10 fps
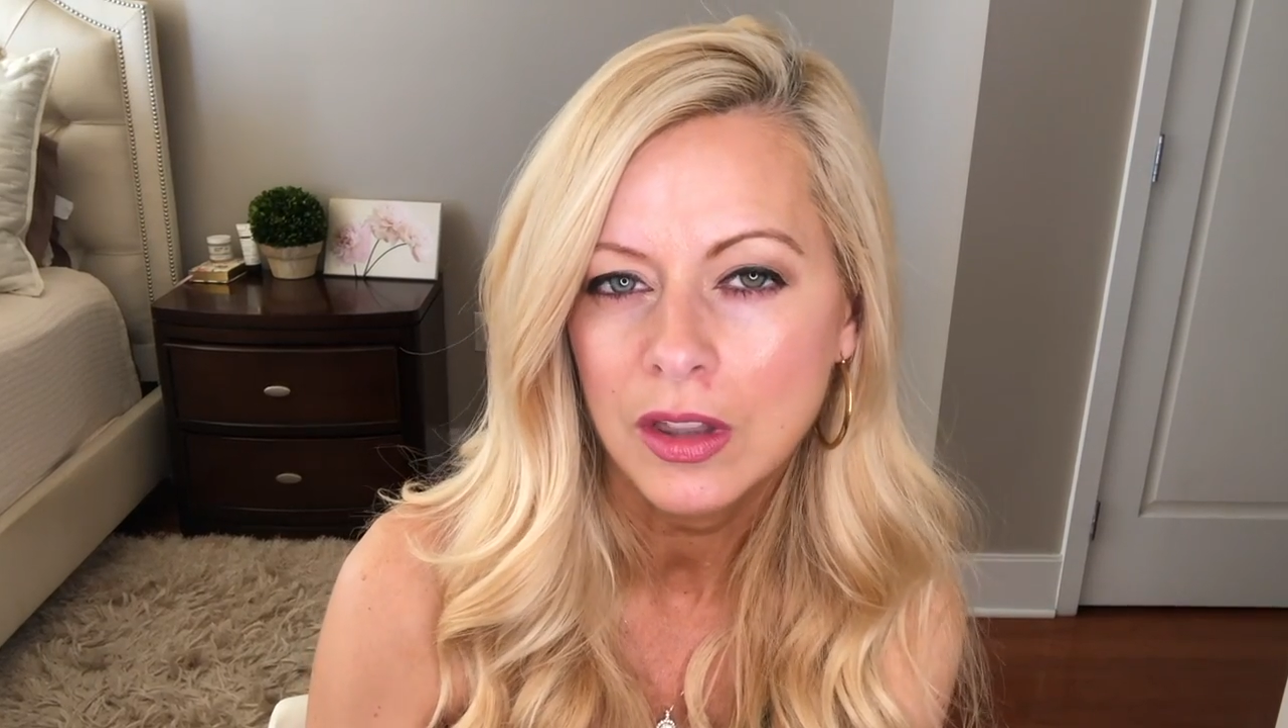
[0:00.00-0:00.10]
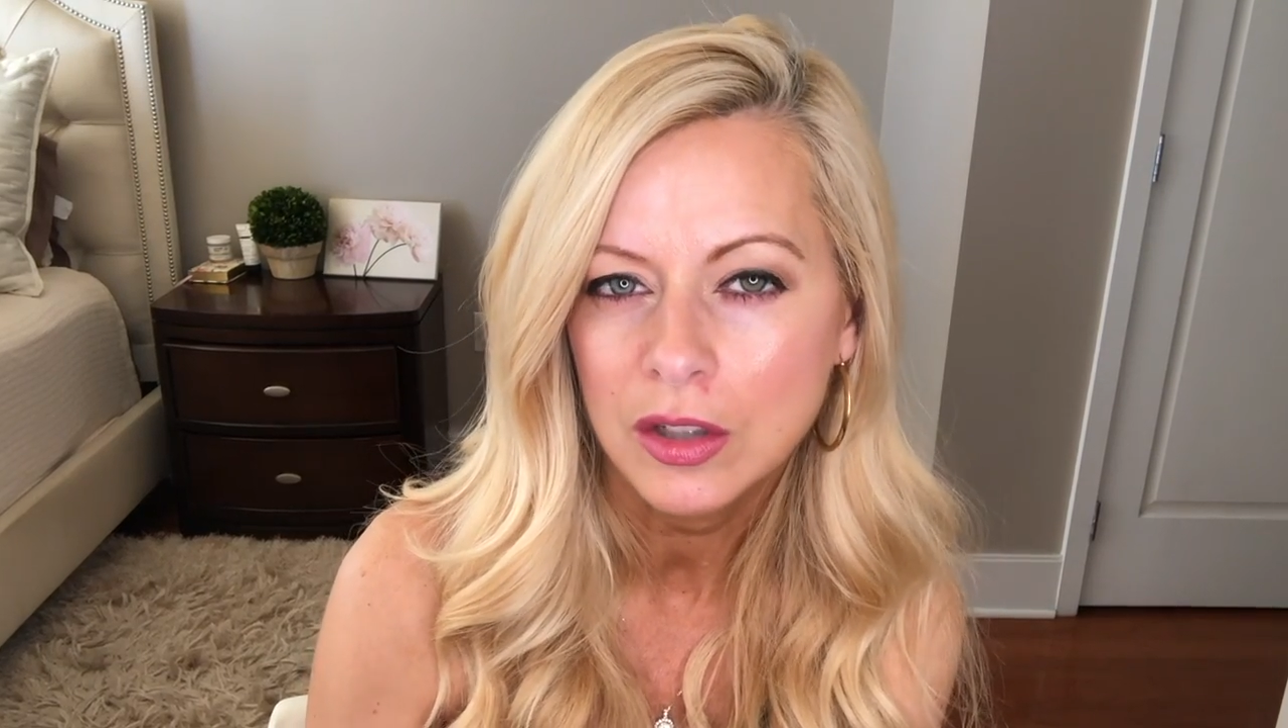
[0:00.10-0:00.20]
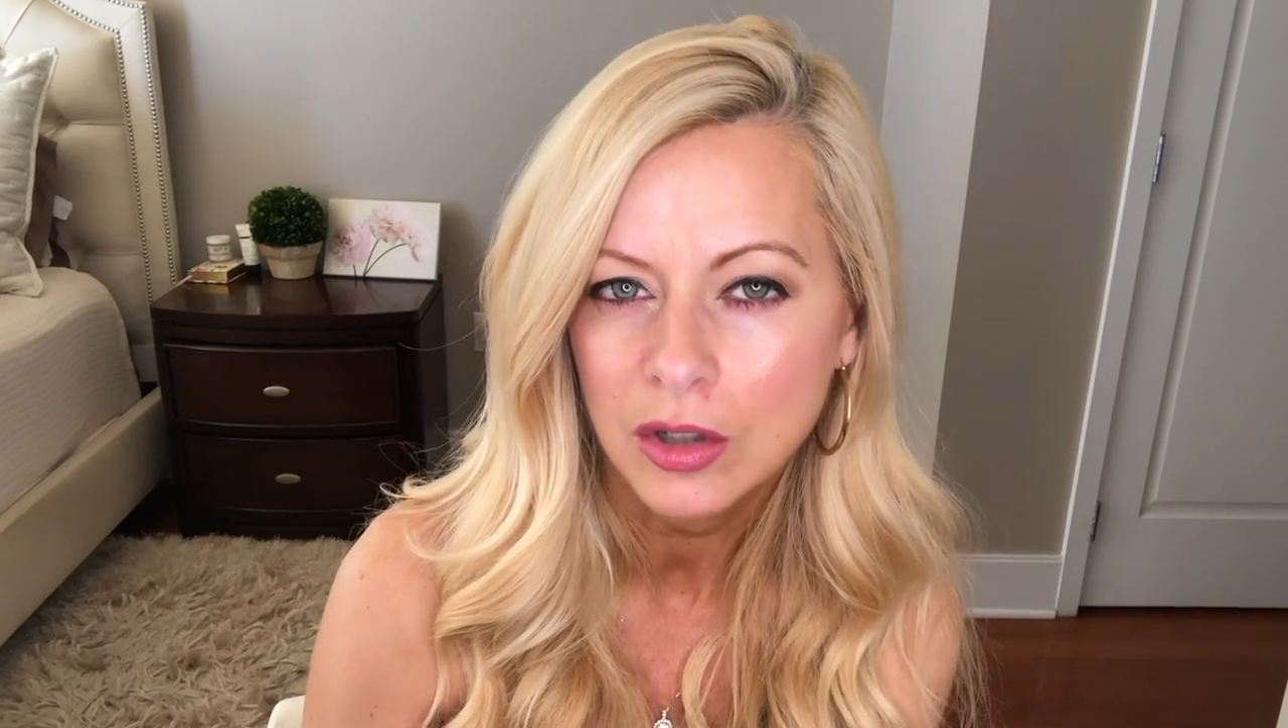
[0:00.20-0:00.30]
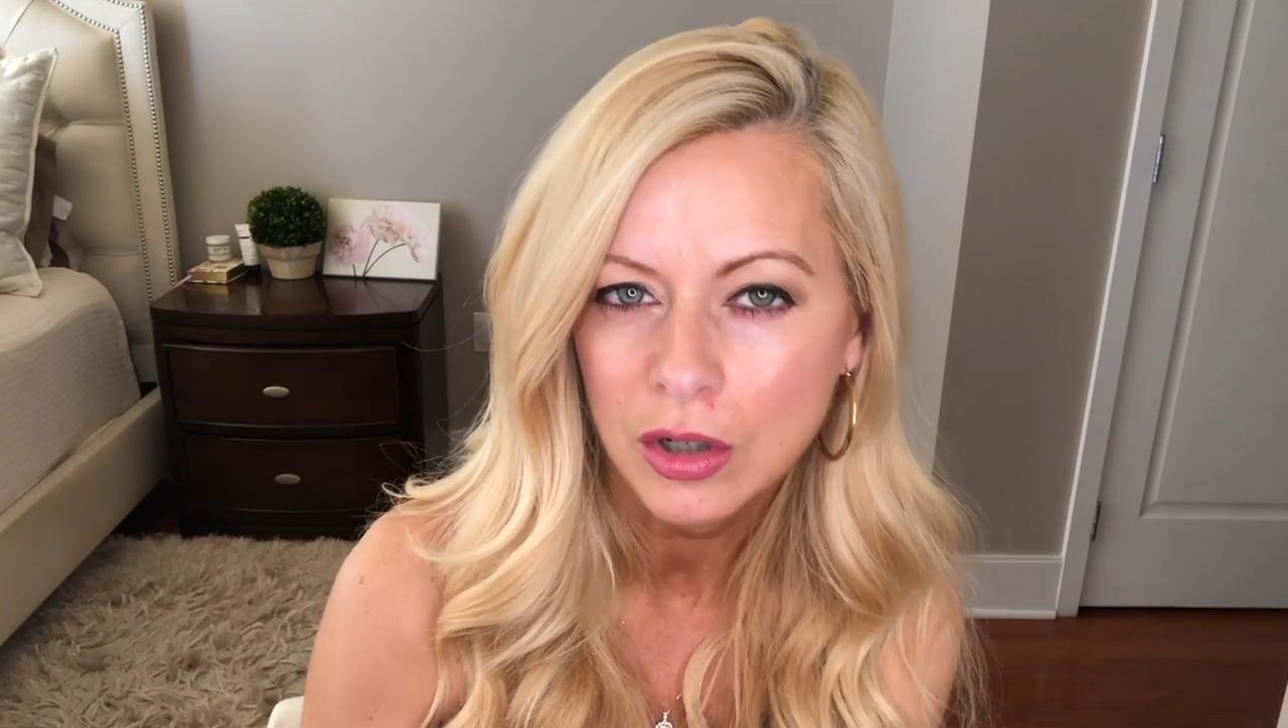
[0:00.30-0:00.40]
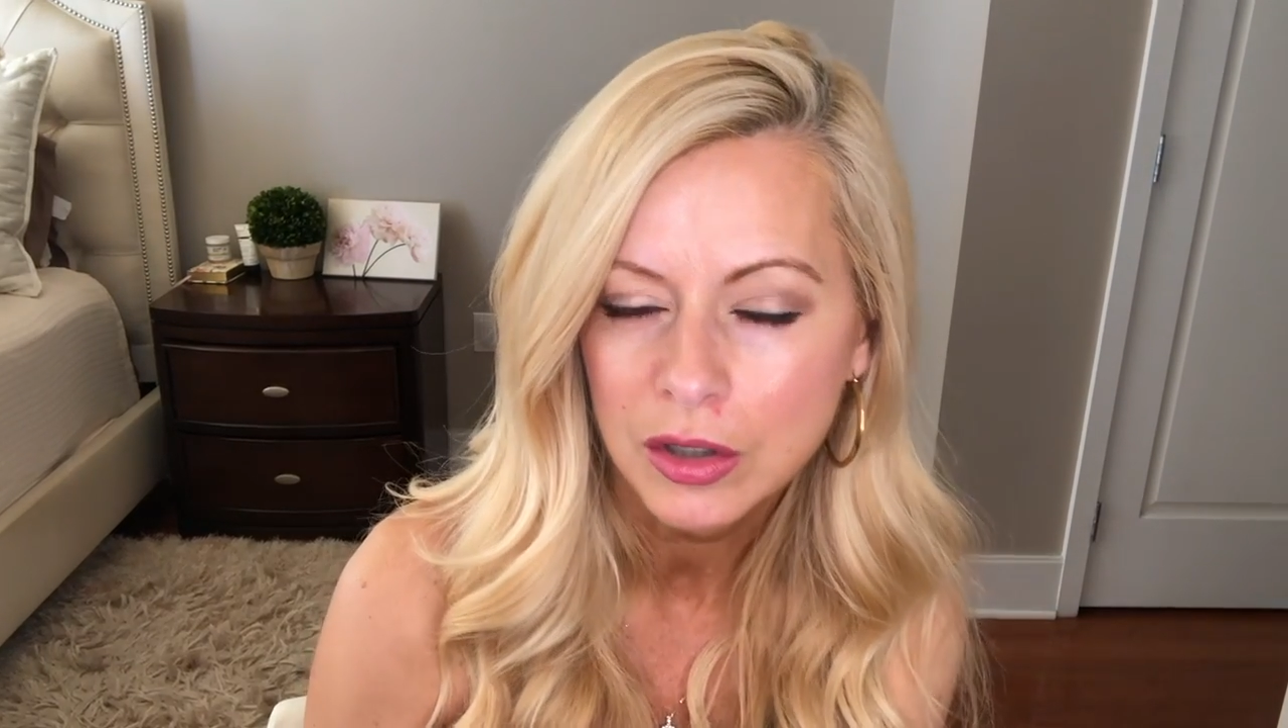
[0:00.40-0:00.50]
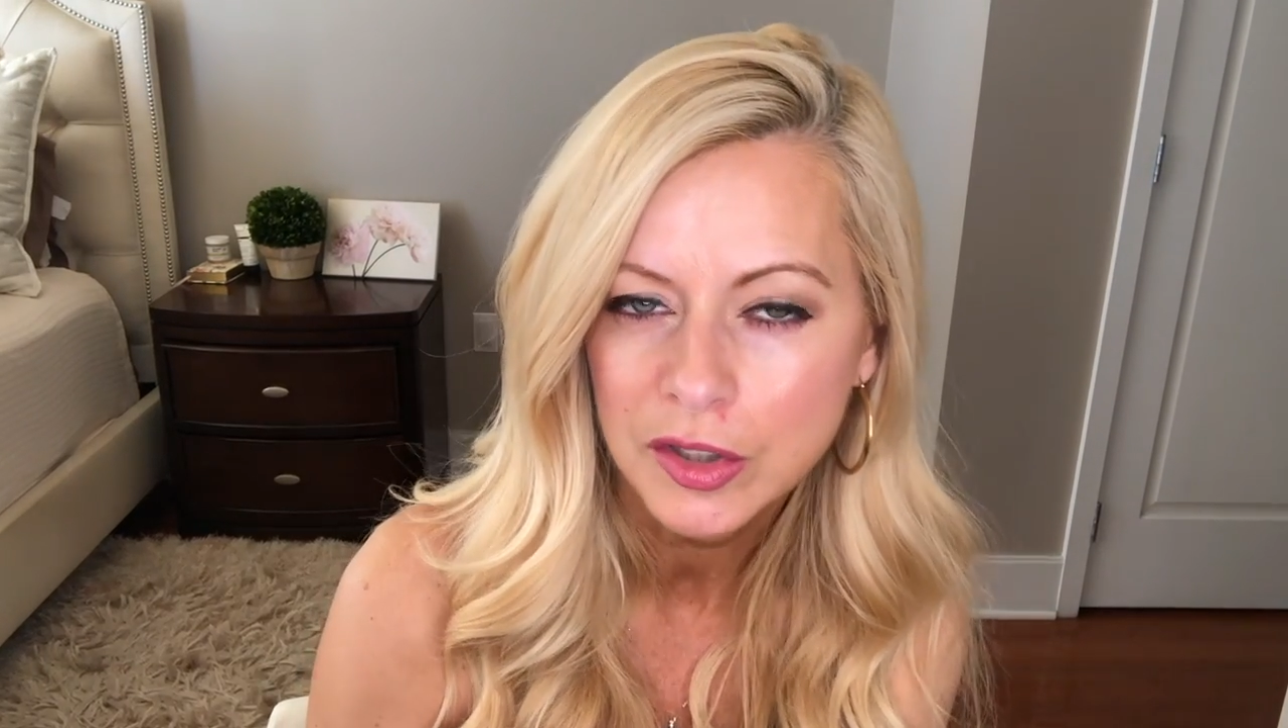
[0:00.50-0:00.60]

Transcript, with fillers: the dark